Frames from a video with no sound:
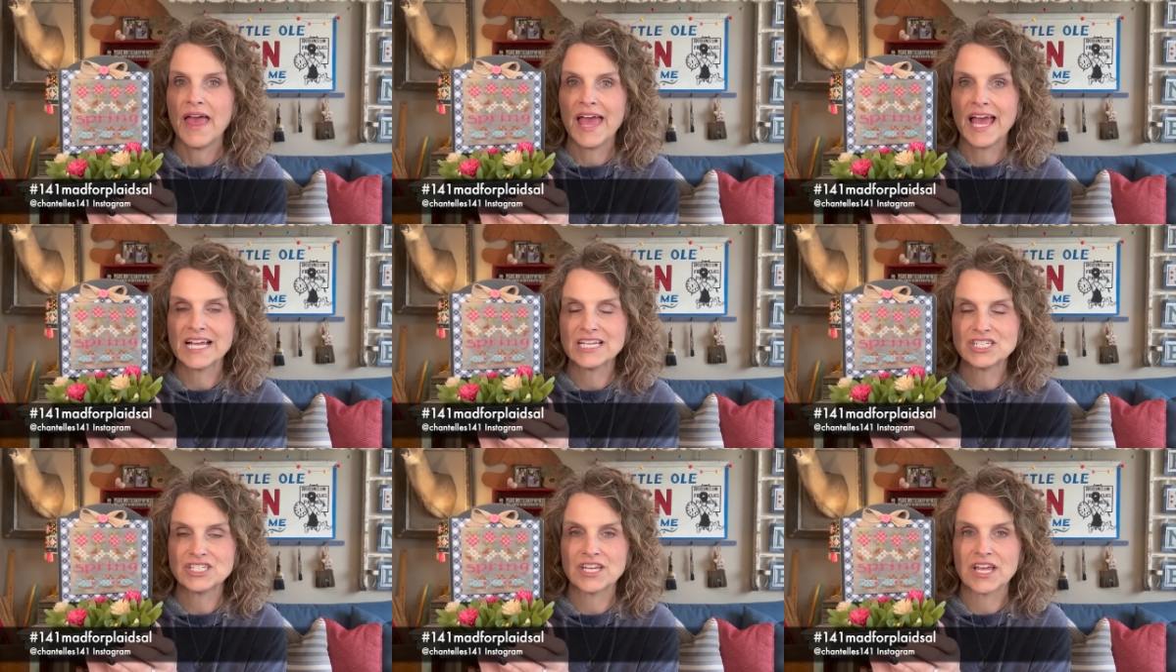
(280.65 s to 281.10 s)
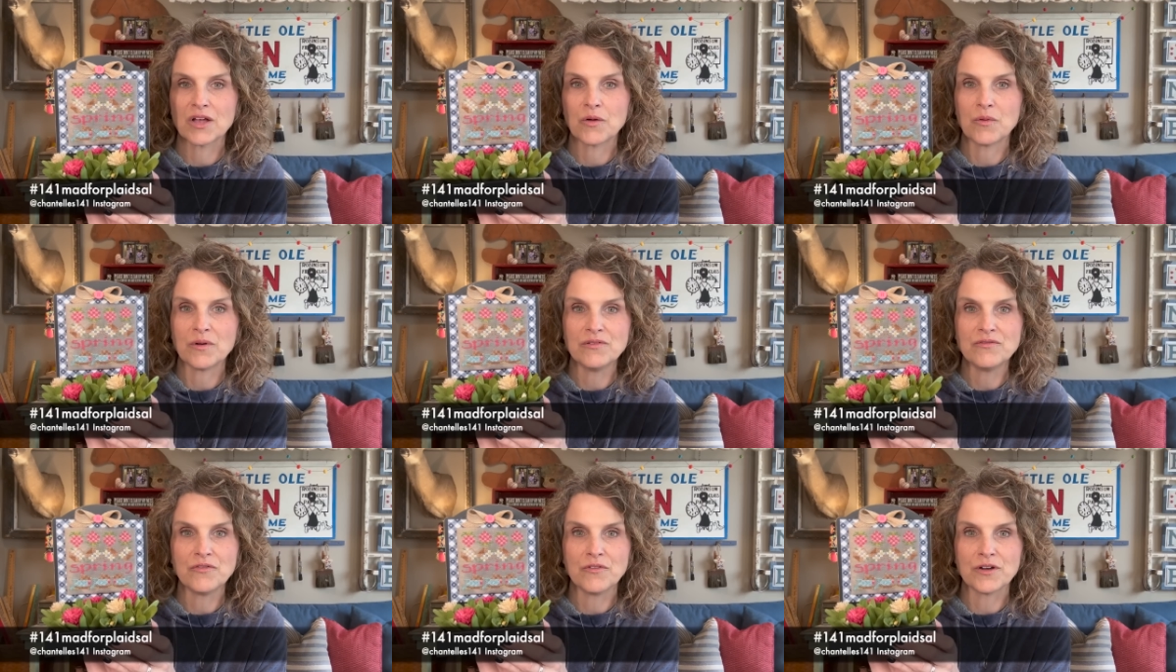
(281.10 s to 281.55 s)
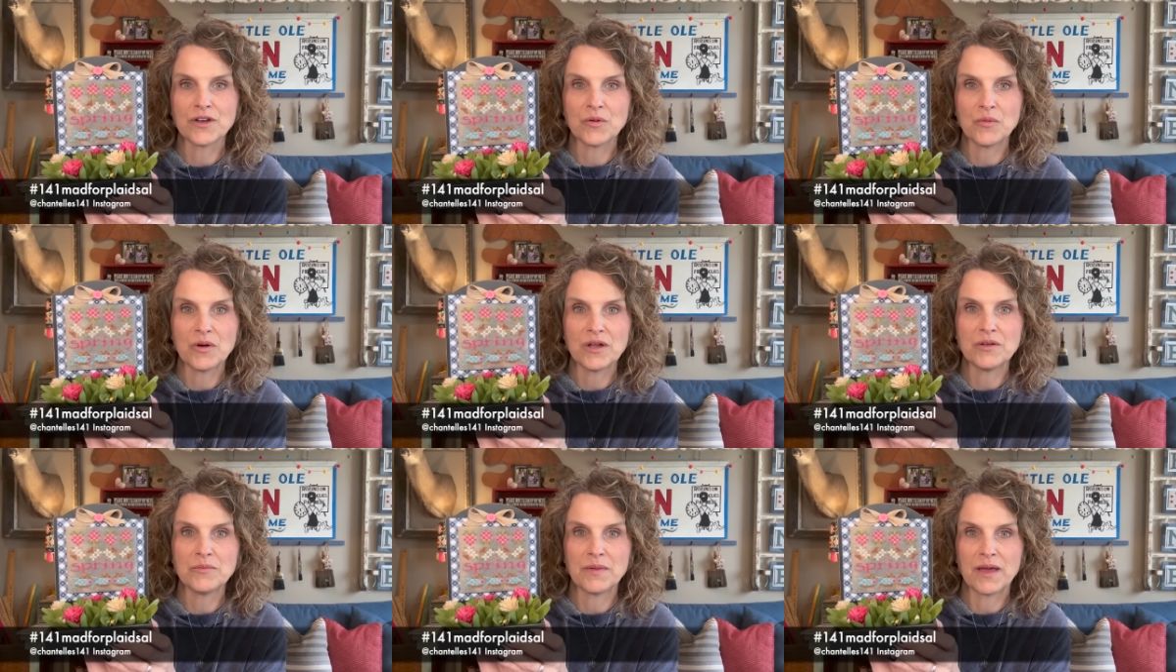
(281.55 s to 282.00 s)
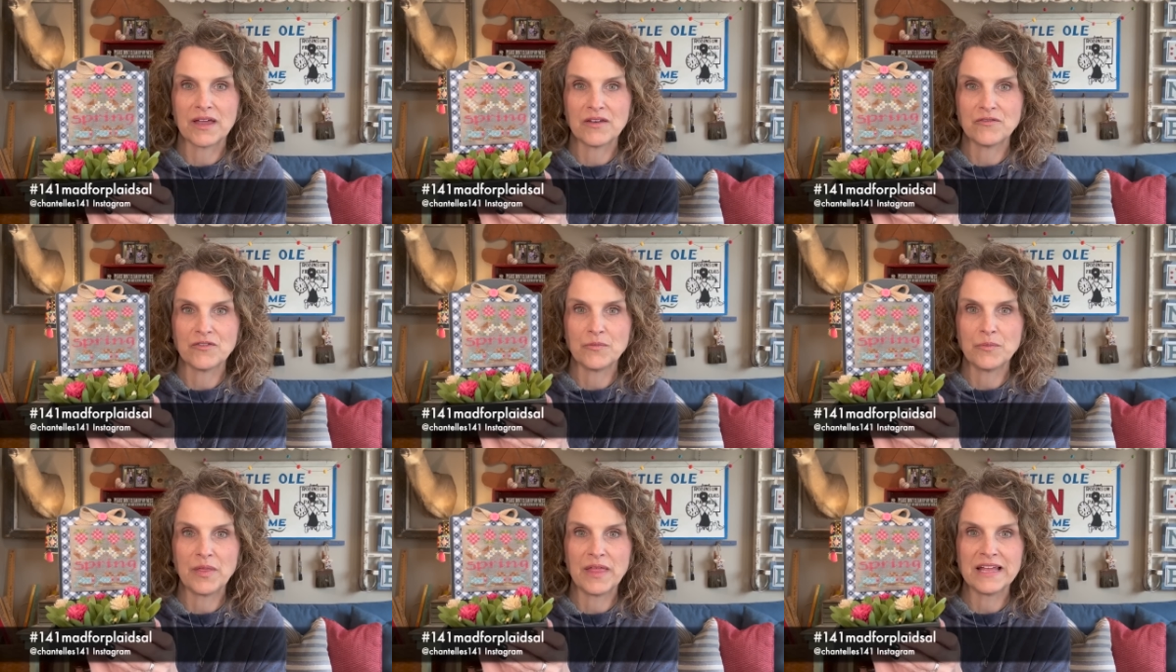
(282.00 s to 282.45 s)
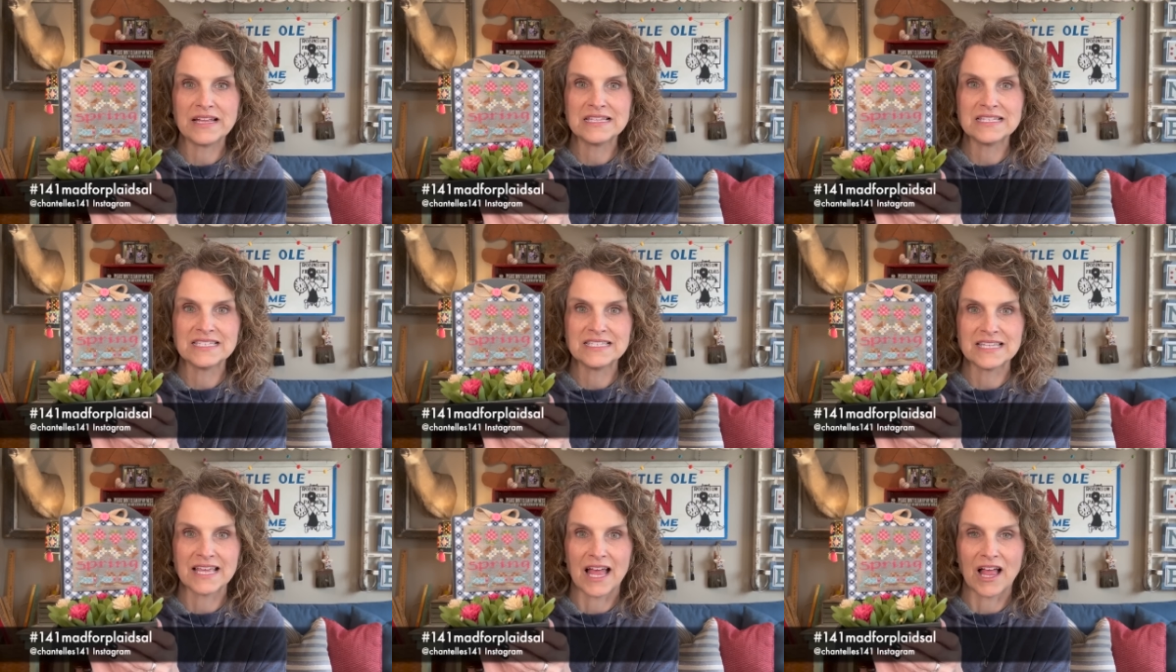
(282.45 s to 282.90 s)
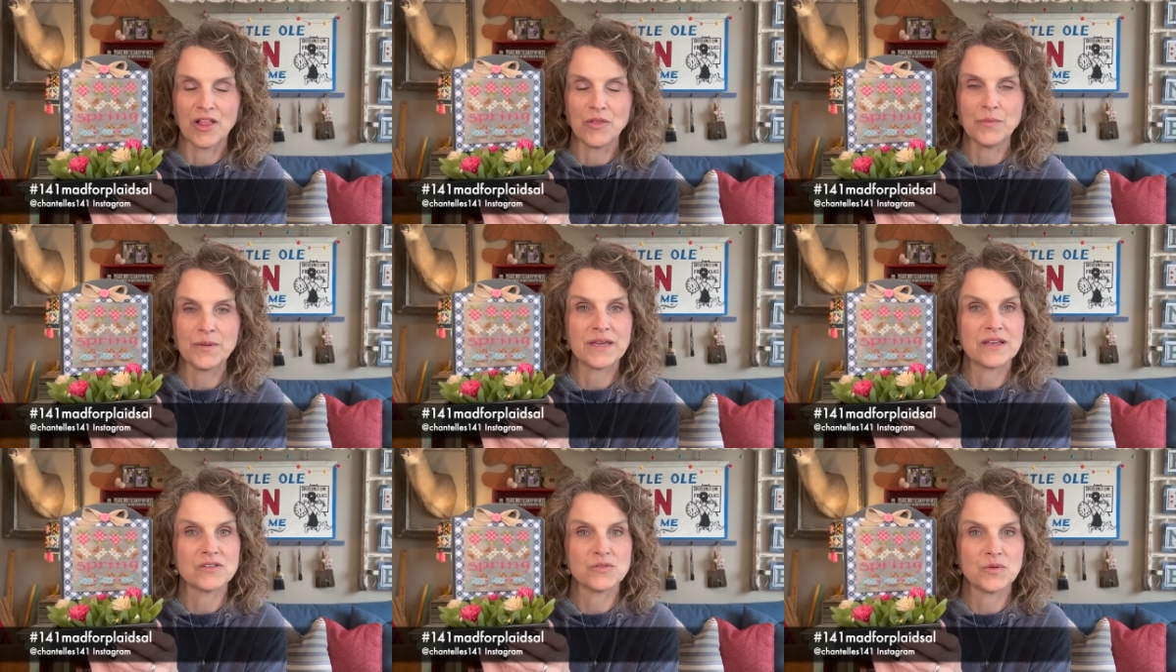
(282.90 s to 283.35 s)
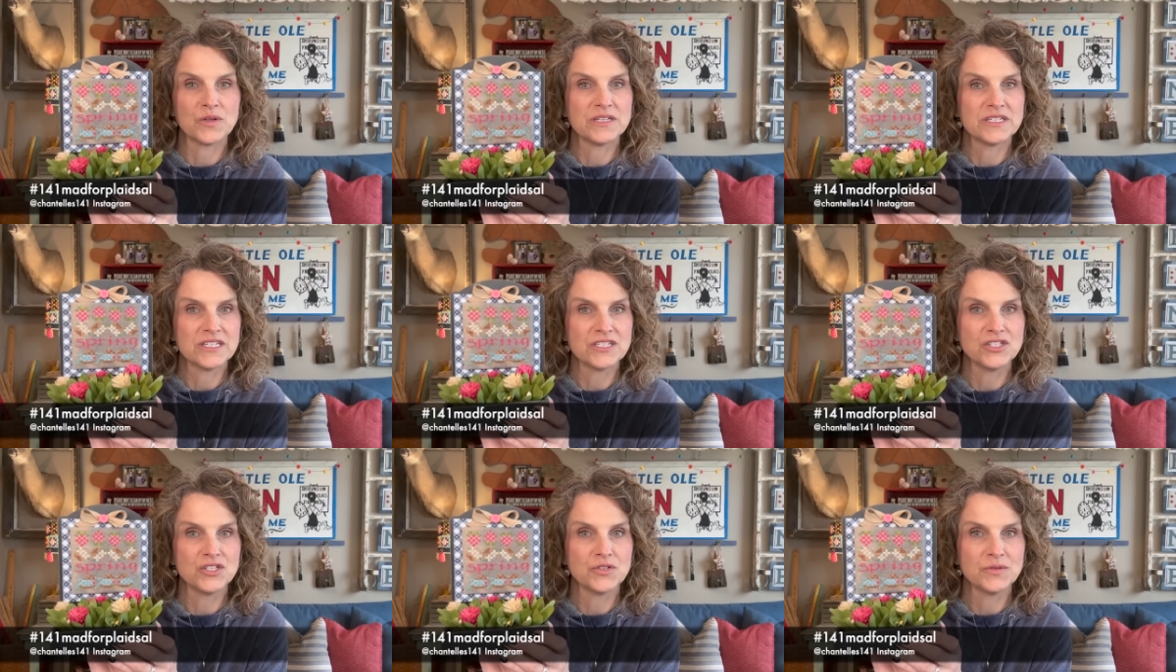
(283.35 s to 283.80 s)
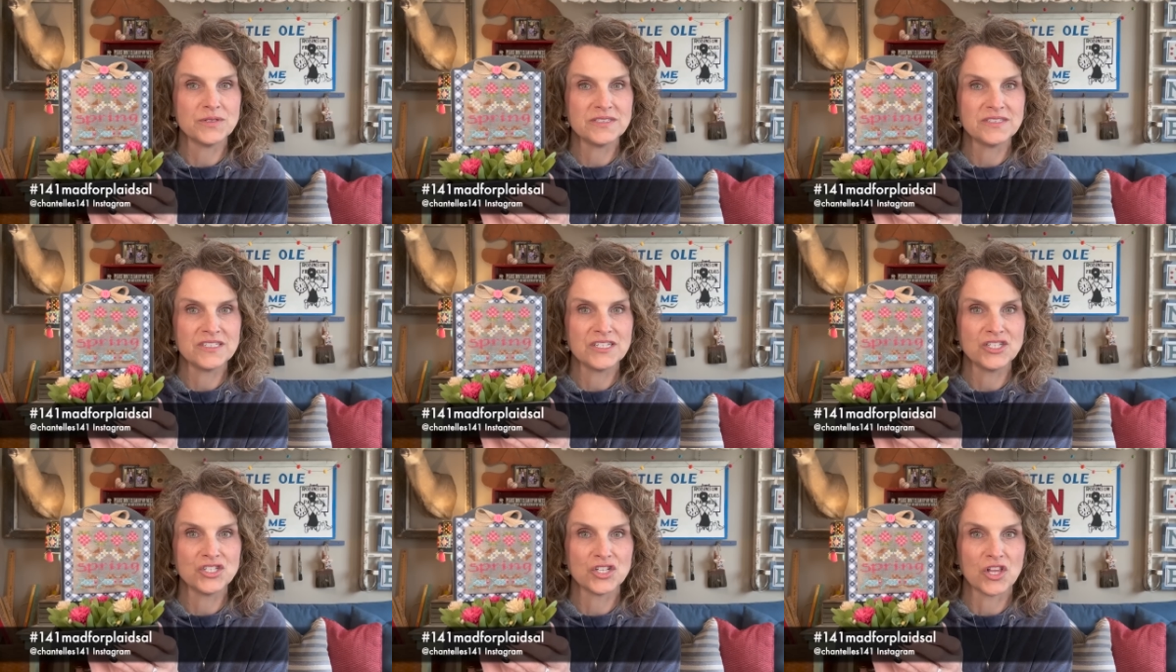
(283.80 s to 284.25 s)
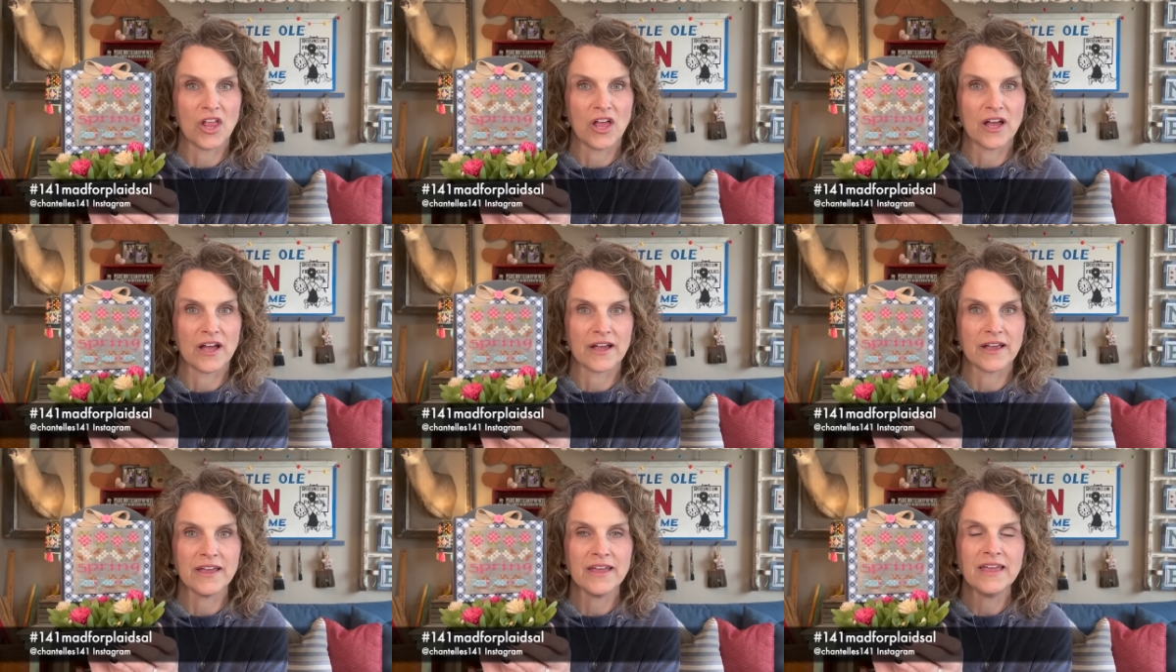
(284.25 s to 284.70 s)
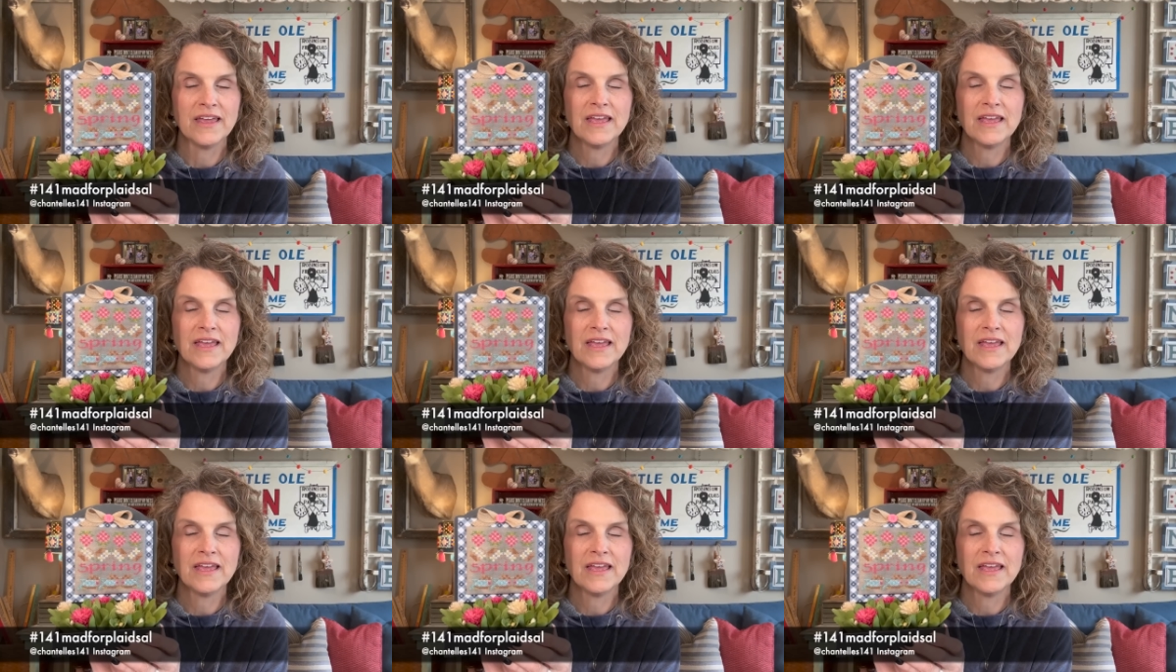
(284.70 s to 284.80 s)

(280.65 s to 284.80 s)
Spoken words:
hashtag 141 Mad for Plaid Sal, because we did do a stitch along